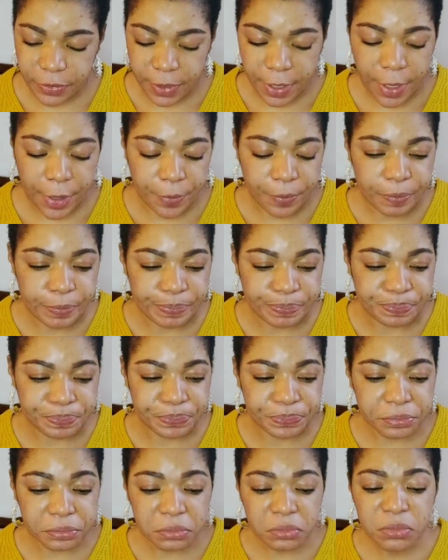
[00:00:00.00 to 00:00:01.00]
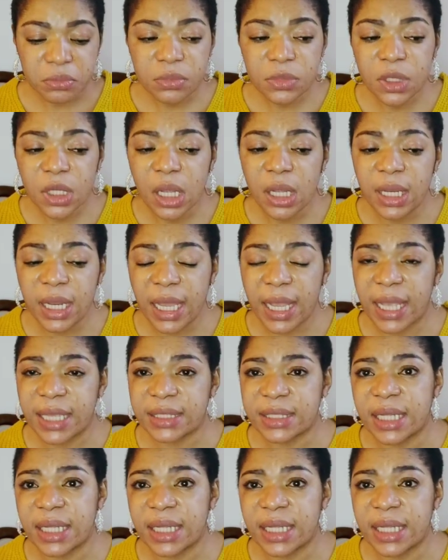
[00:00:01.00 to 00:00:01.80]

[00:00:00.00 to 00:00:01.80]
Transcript: okay like i